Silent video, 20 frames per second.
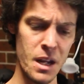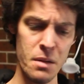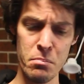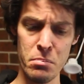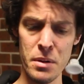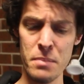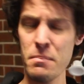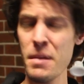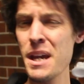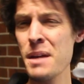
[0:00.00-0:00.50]

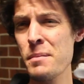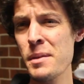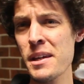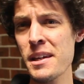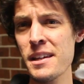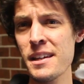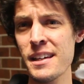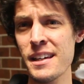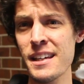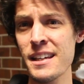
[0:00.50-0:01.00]
But
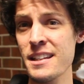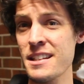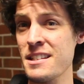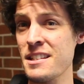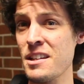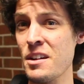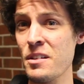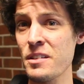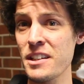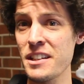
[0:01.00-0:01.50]
maybe it's
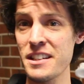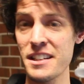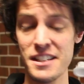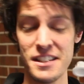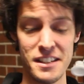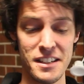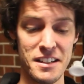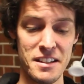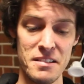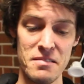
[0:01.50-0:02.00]
the only
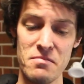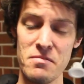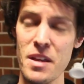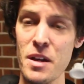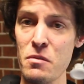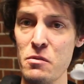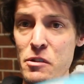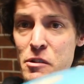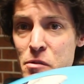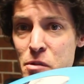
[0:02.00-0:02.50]
disc
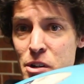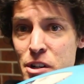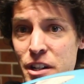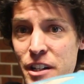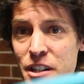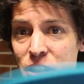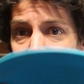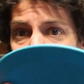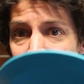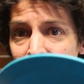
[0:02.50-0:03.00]
that will
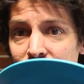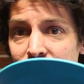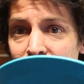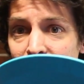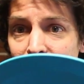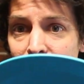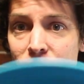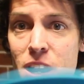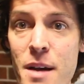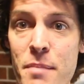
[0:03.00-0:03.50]
work with
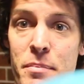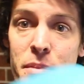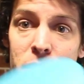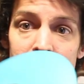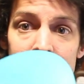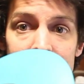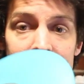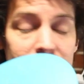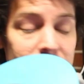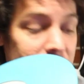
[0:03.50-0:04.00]
this wrap,
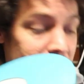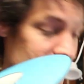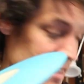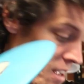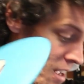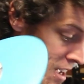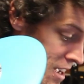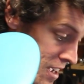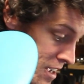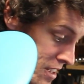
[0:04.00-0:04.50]

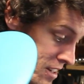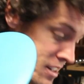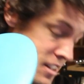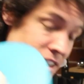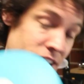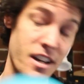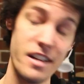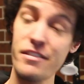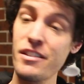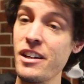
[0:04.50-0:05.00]
and
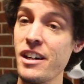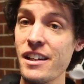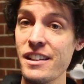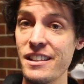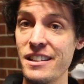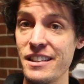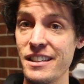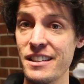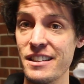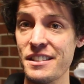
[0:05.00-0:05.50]
I've got
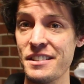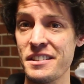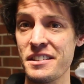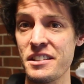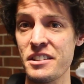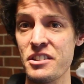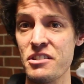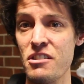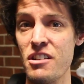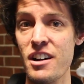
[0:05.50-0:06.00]
other discs to
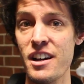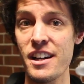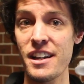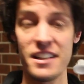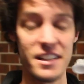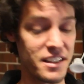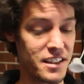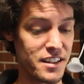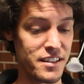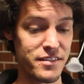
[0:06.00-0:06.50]
try
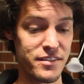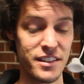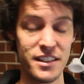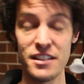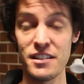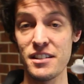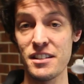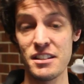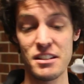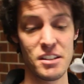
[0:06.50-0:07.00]
if it
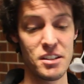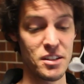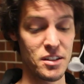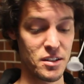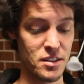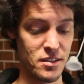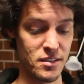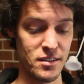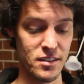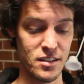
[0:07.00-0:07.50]

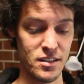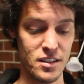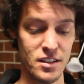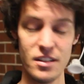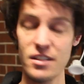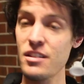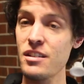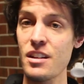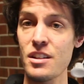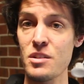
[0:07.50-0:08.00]

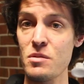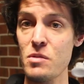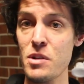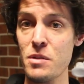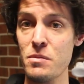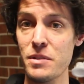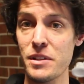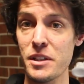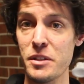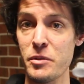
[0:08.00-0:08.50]
doesn't work
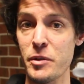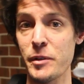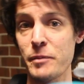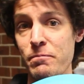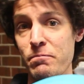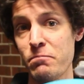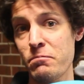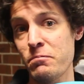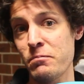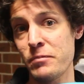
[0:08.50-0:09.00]
with this one.
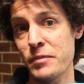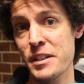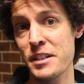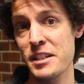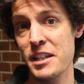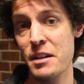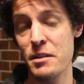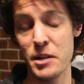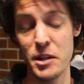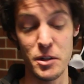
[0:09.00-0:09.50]
Let's see
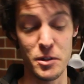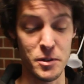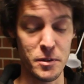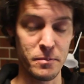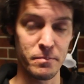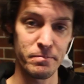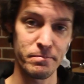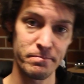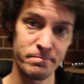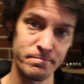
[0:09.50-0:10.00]
how it goes.
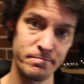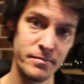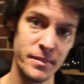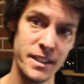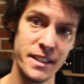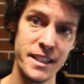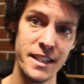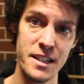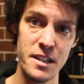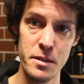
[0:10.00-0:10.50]

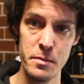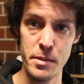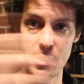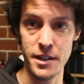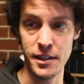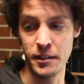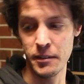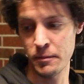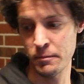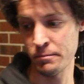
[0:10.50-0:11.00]
Let's get to the park.